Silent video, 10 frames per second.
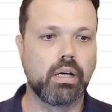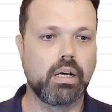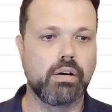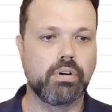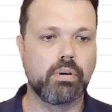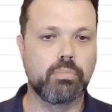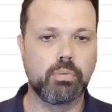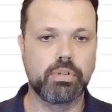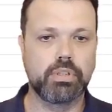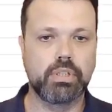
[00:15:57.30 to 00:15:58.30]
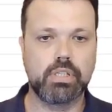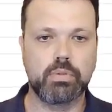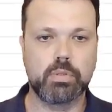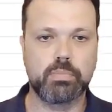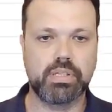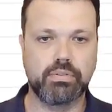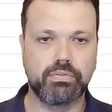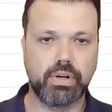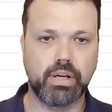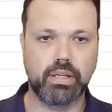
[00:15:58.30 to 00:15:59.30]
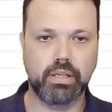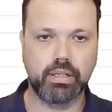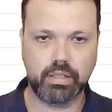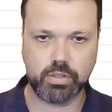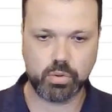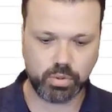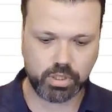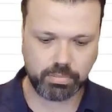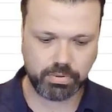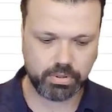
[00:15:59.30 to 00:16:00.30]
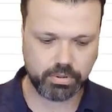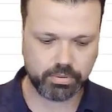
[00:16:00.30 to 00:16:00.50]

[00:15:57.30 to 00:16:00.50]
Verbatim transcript: Kafka properties will specify zookeeper.